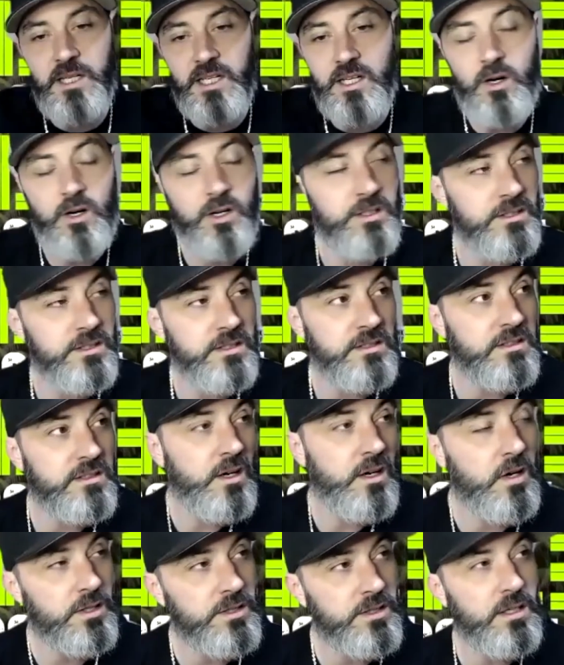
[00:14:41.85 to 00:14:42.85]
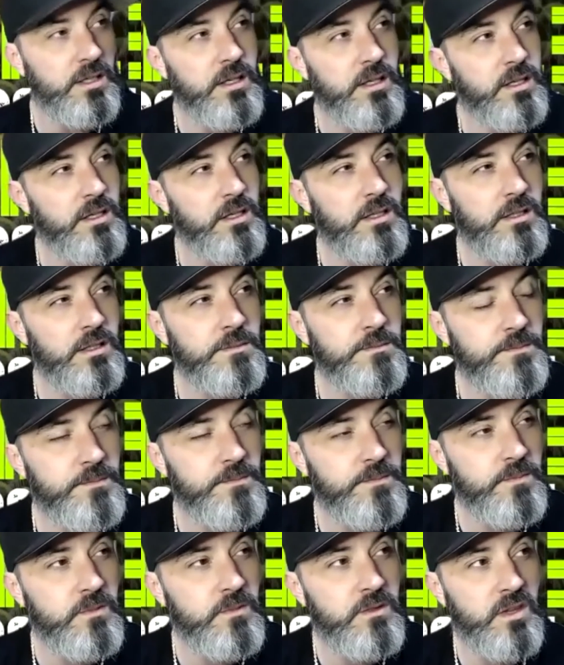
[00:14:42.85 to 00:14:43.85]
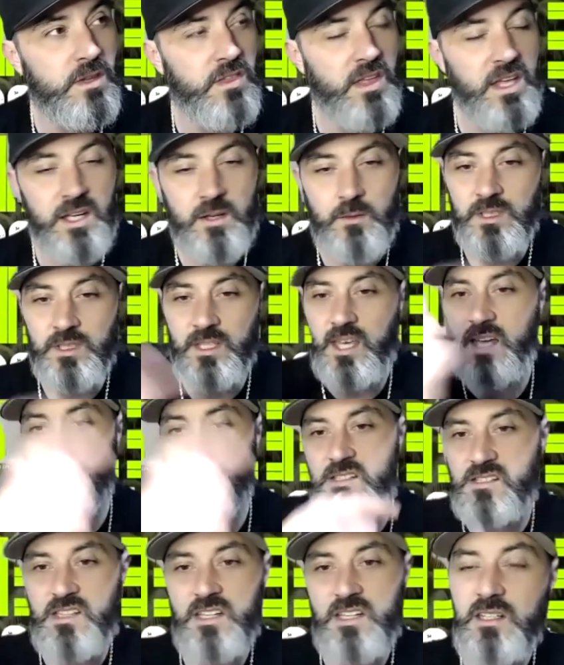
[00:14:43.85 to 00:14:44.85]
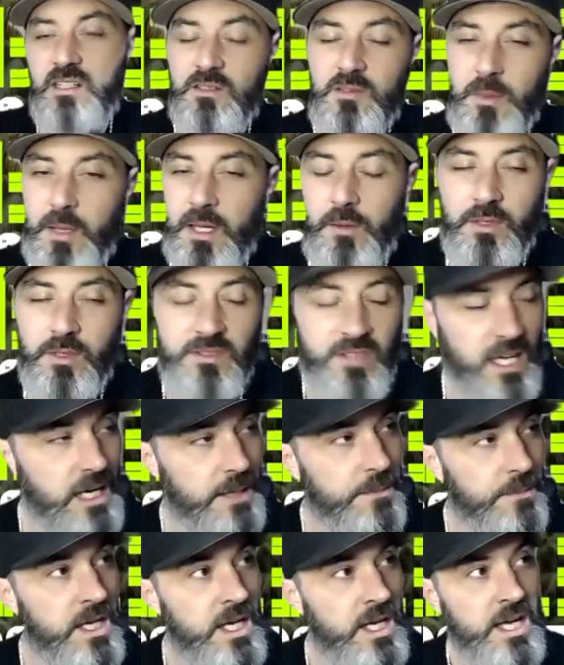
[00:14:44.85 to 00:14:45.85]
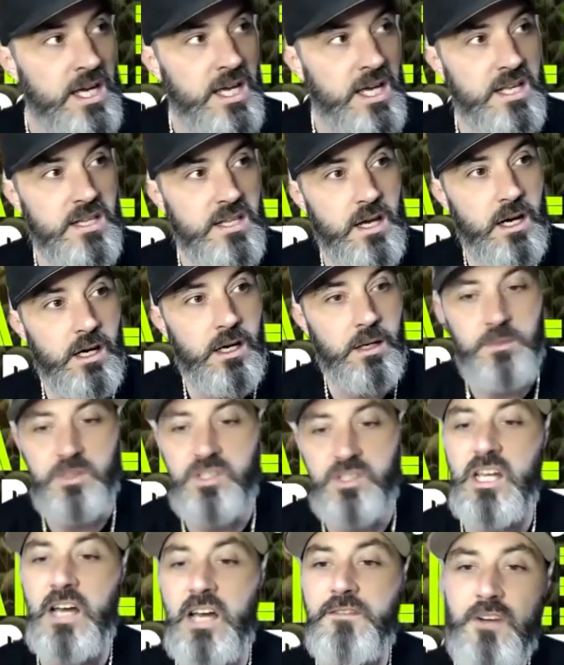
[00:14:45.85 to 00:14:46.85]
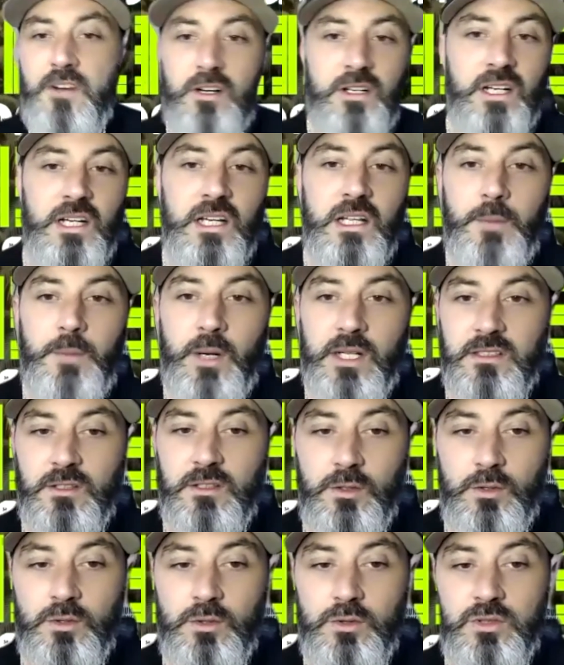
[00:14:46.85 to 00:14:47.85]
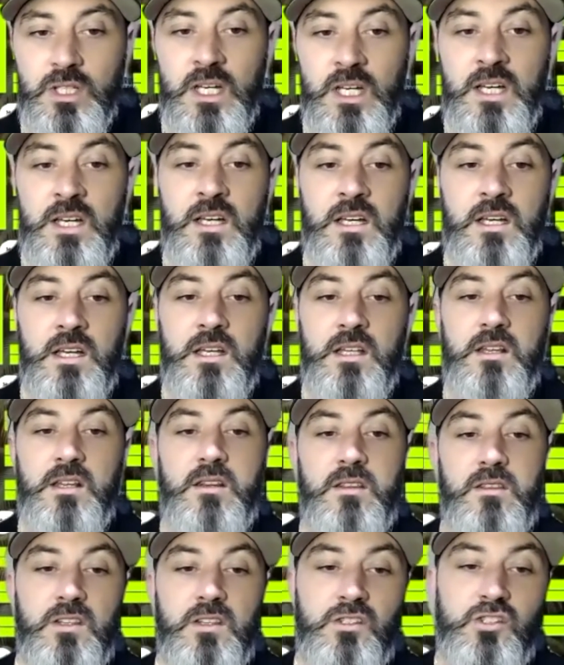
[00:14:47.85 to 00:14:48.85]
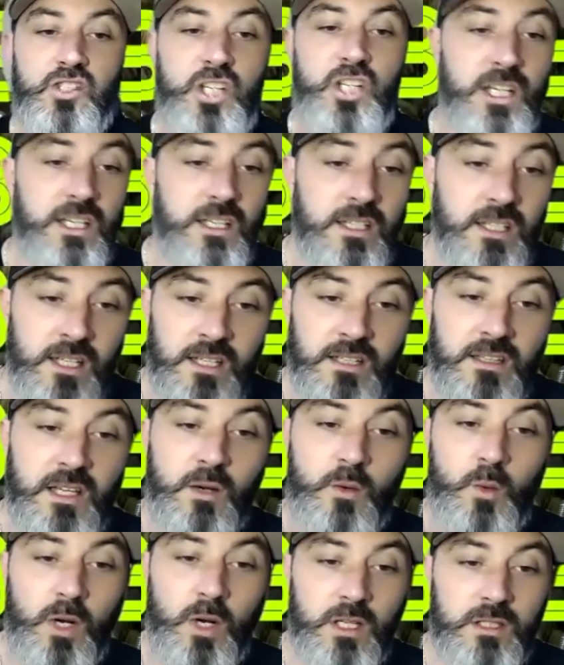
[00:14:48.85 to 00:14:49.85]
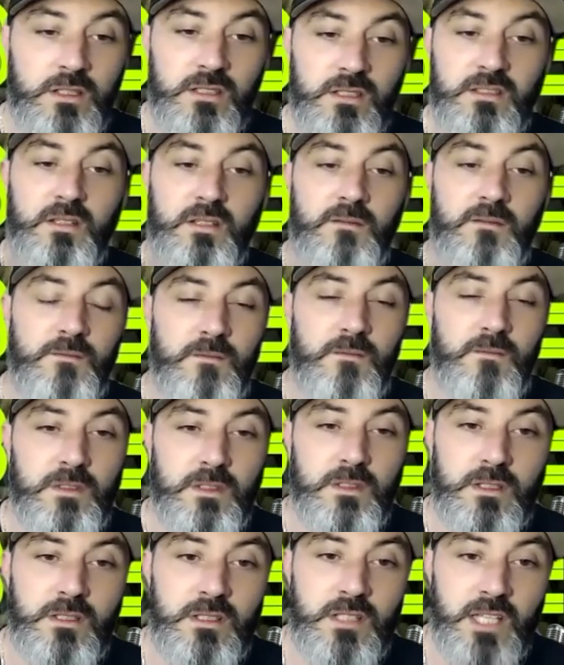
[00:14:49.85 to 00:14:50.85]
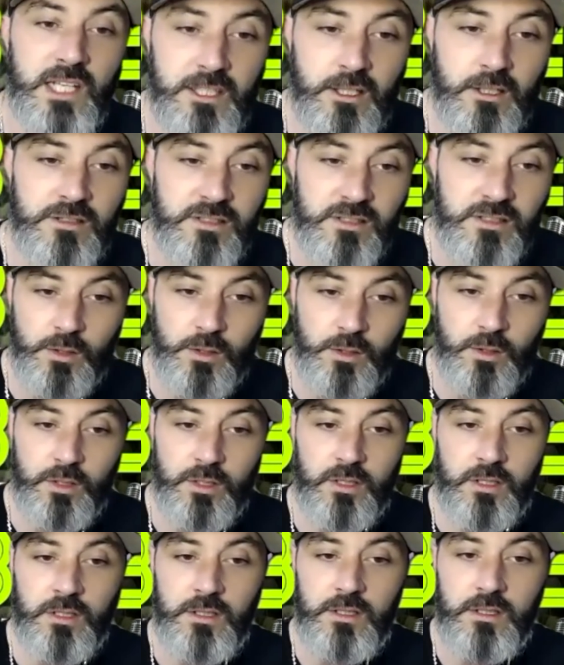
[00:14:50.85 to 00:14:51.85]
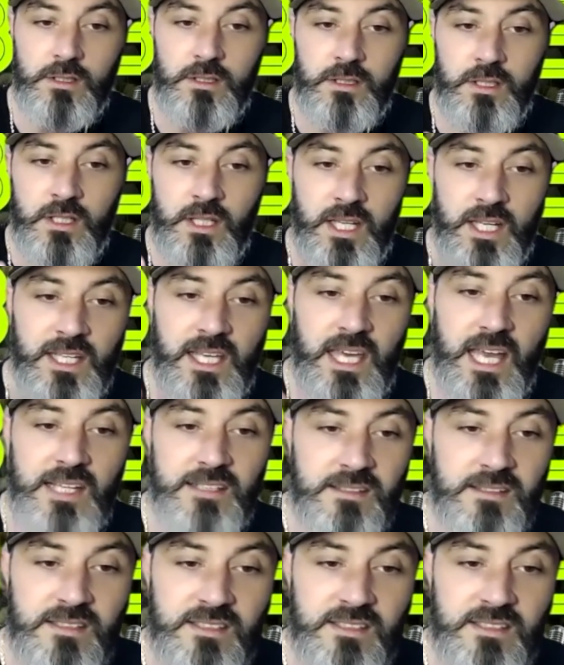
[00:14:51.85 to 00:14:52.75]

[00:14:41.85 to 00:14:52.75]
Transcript: on the thing when Kansas City was playing one time. And Scheffner didn't even break the news. The chick that worked at the liquor store in Kansas